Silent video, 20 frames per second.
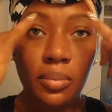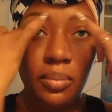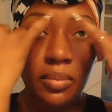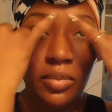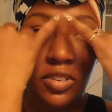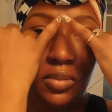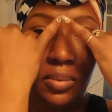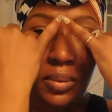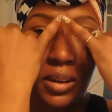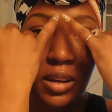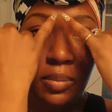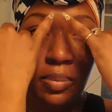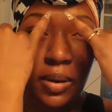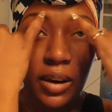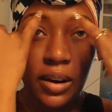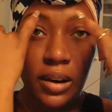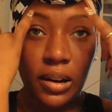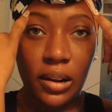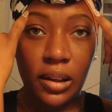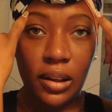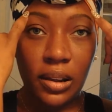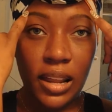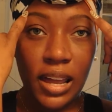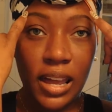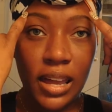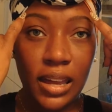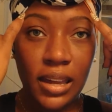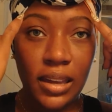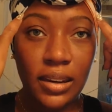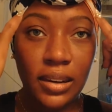between the parallel
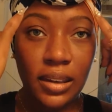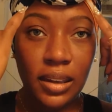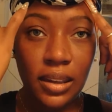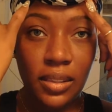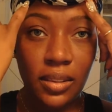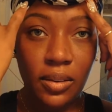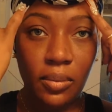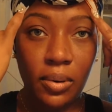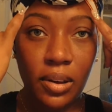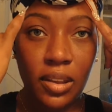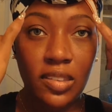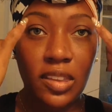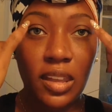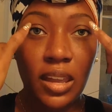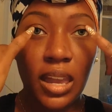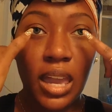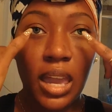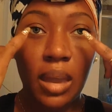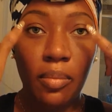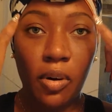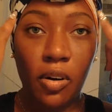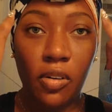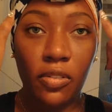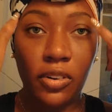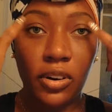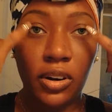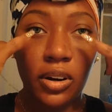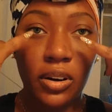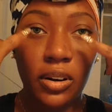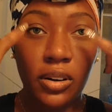line and the ones that came over
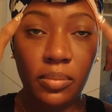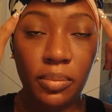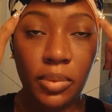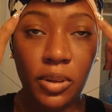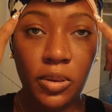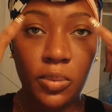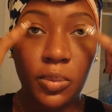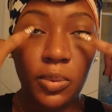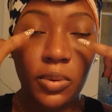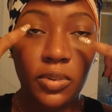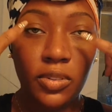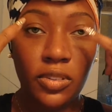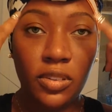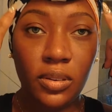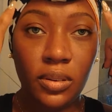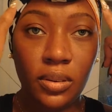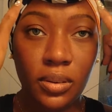your pupils.